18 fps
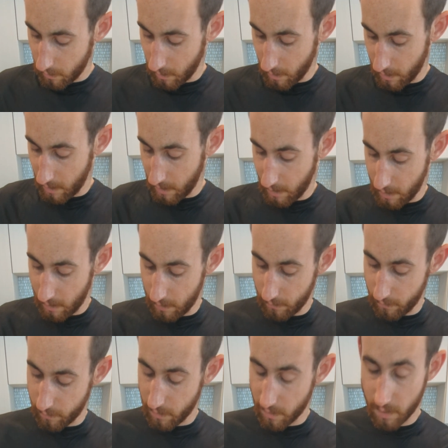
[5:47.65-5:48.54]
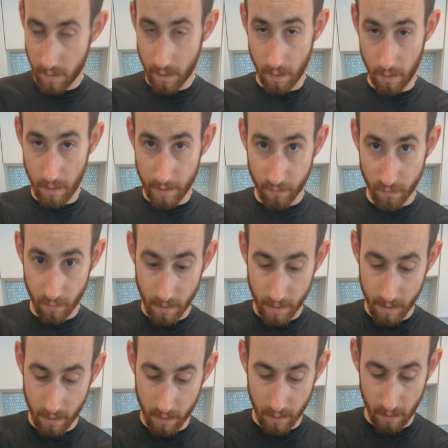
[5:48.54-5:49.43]
I have
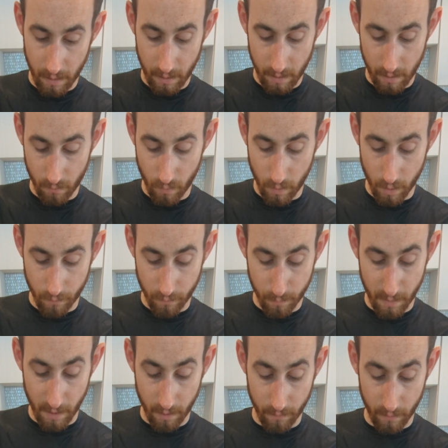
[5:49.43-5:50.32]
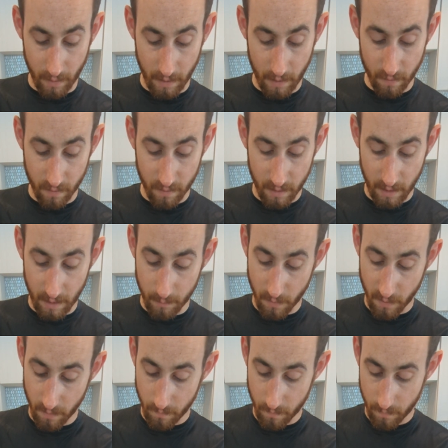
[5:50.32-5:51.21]
electrolyte and water purification
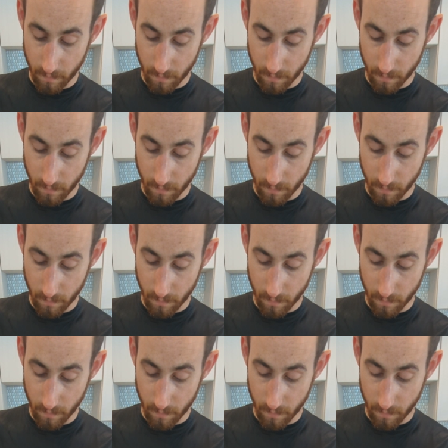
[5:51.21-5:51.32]
tabs.